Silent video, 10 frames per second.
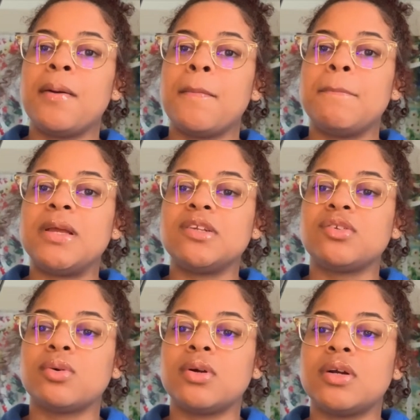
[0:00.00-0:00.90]
make
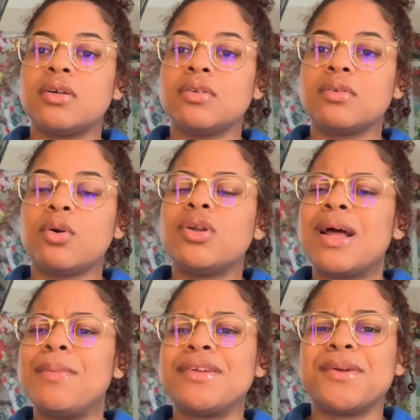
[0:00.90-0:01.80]
sure, or
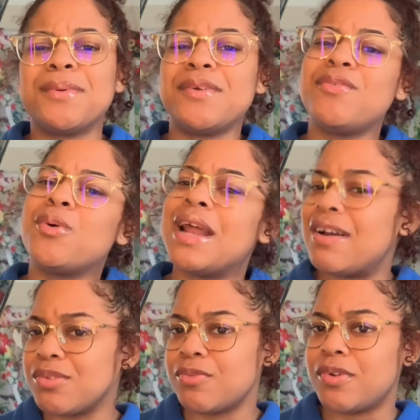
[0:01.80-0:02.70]
not make sure, but if you want to
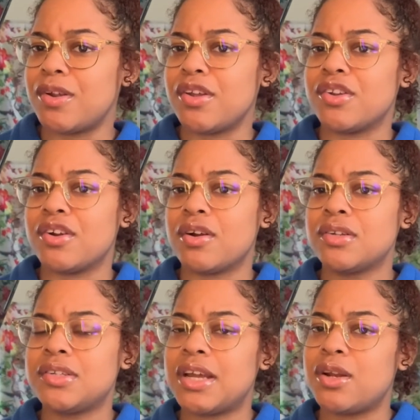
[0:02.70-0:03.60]
have some fun on your
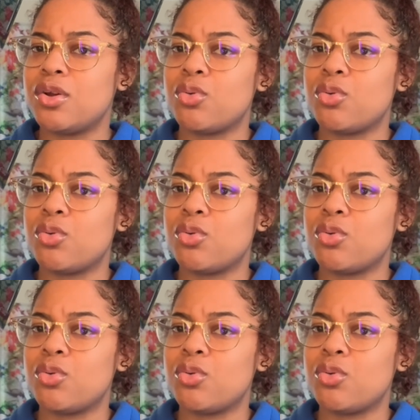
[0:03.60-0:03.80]
channel,